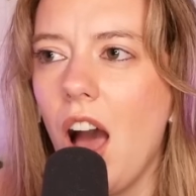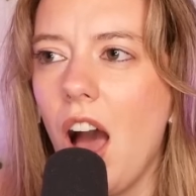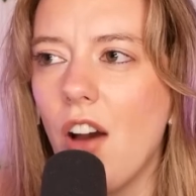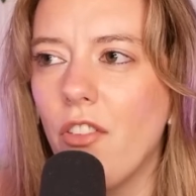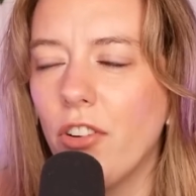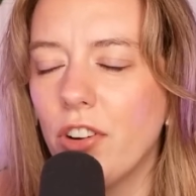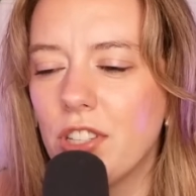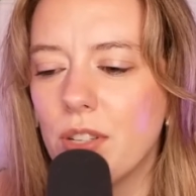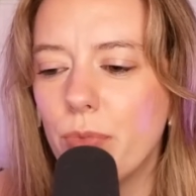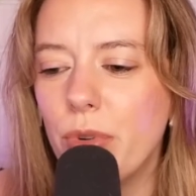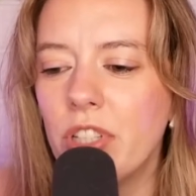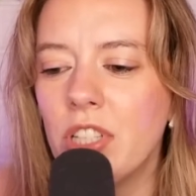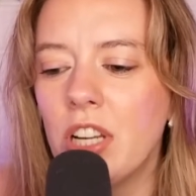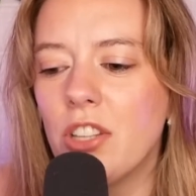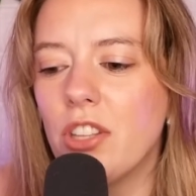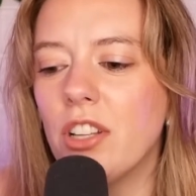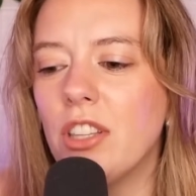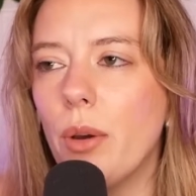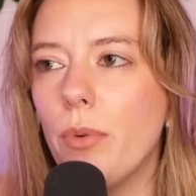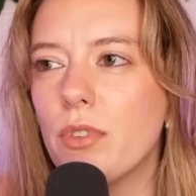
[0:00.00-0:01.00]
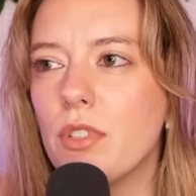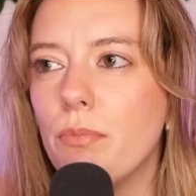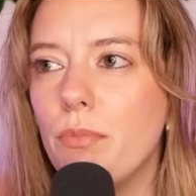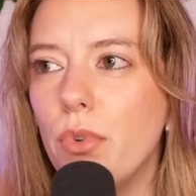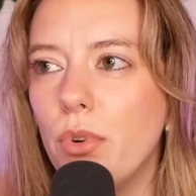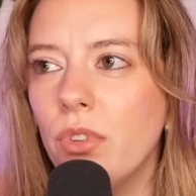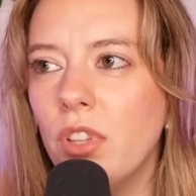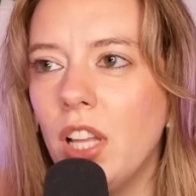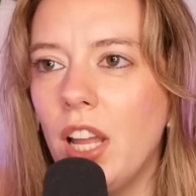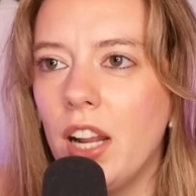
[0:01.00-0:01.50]
For some reason, I thought that was
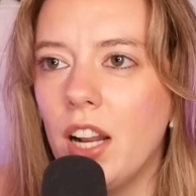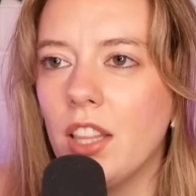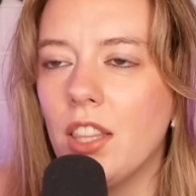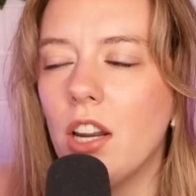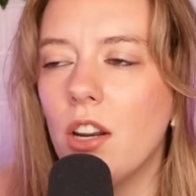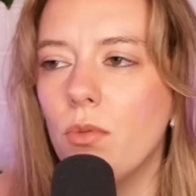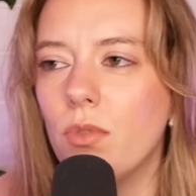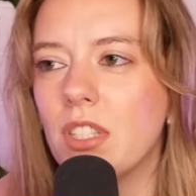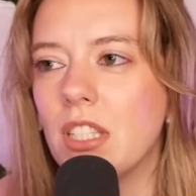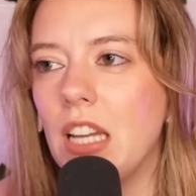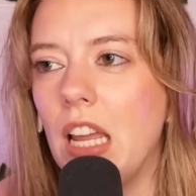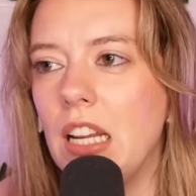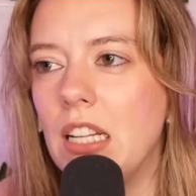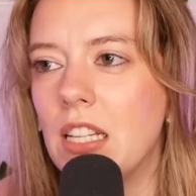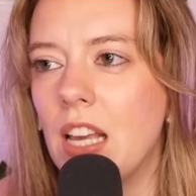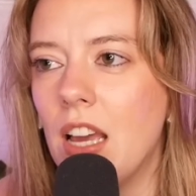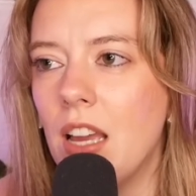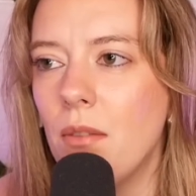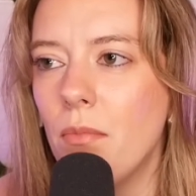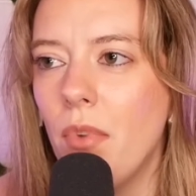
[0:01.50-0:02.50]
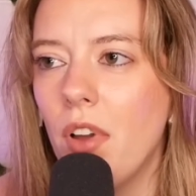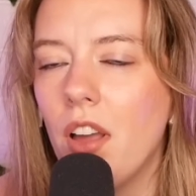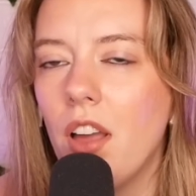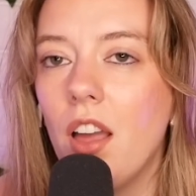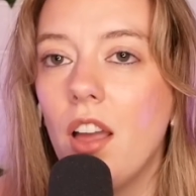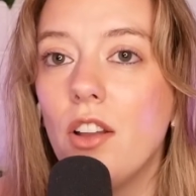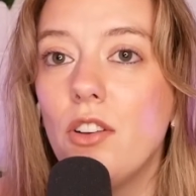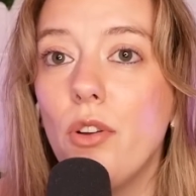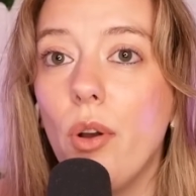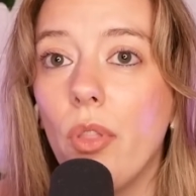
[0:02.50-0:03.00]
moonlight. I thought it was nighttime.
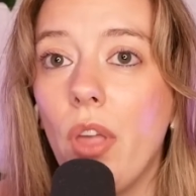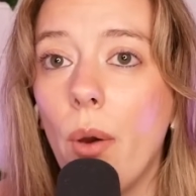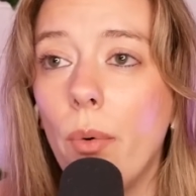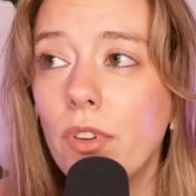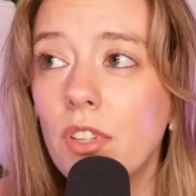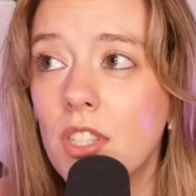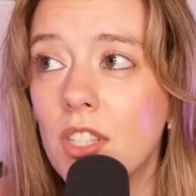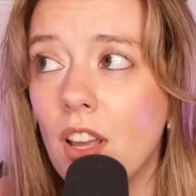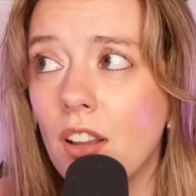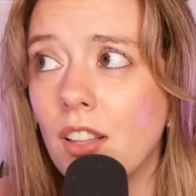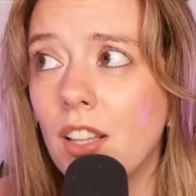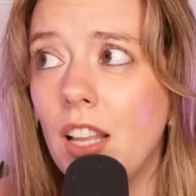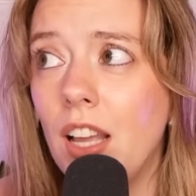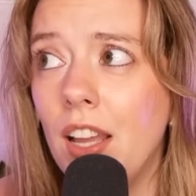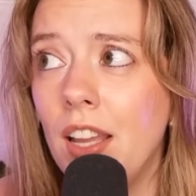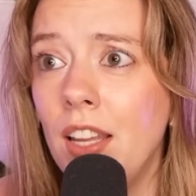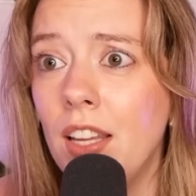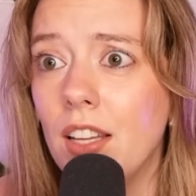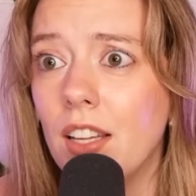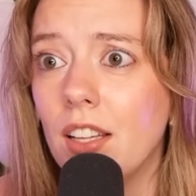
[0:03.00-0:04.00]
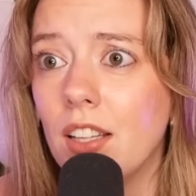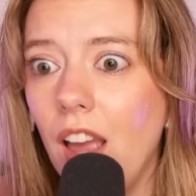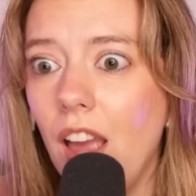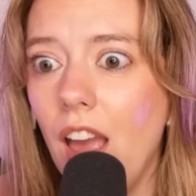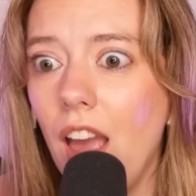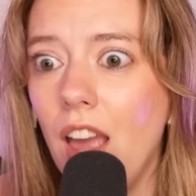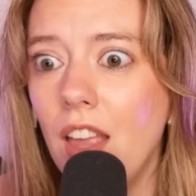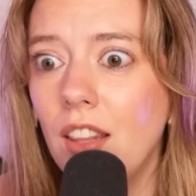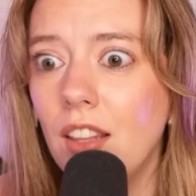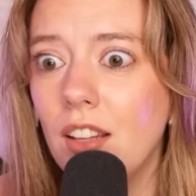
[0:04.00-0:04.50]
No, that was sunlight.
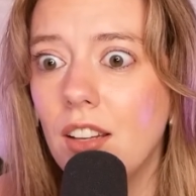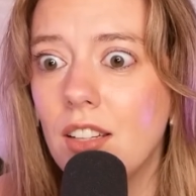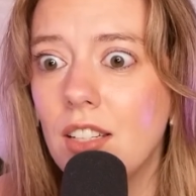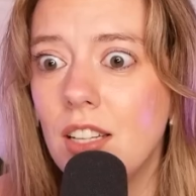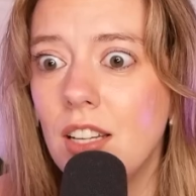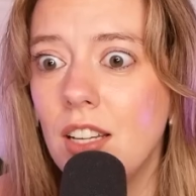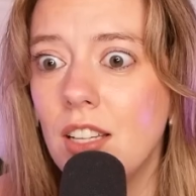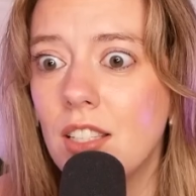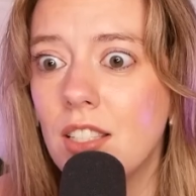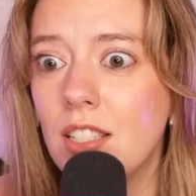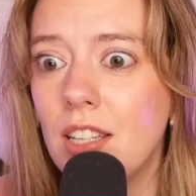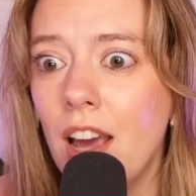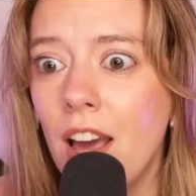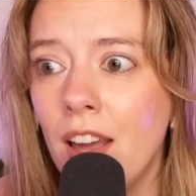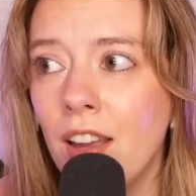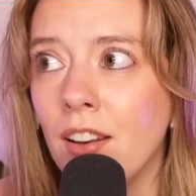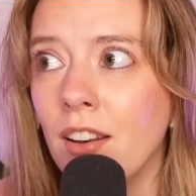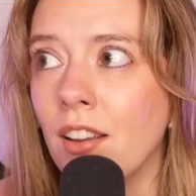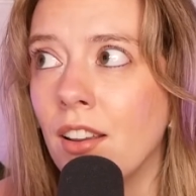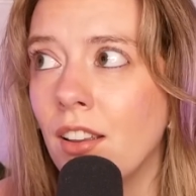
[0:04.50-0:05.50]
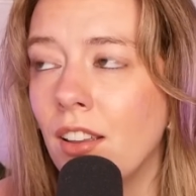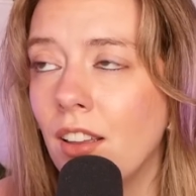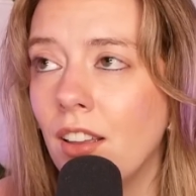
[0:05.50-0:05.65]
And he's dead.